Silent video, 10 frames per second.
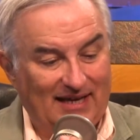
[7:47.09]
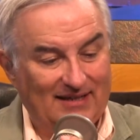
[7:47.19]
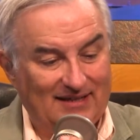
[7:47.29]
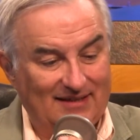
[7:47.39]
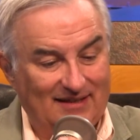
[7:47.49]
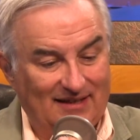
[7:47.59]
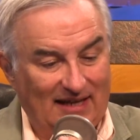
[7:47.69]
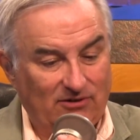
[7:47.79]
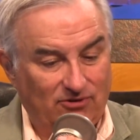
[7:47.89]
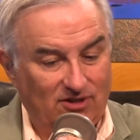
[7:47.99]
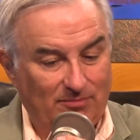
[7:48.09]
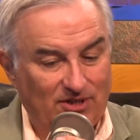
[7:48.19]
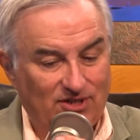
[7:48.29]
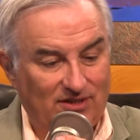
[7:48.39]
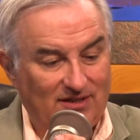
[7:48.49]
that the Electoral
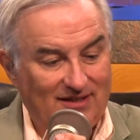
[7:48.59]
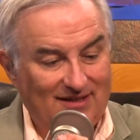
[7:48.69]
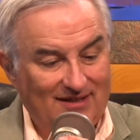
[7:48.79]
Commission